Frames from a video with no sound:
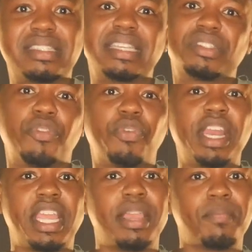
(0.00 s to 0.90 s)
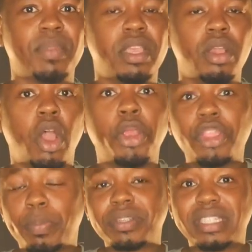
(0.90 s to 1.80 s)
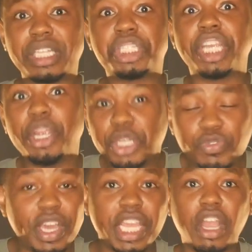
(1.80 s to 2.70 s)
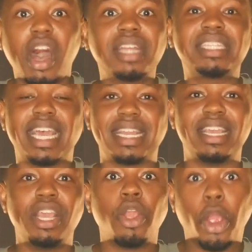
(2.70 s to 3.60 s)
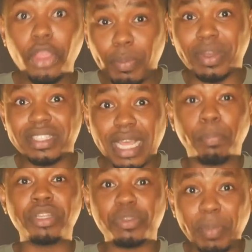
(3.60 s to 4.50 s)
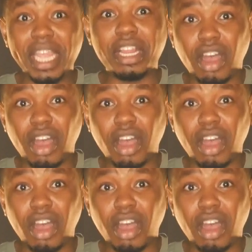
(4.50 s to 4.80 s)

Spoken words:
says they're funny? Are you the person that shares funny content? Or are you the person that puts mean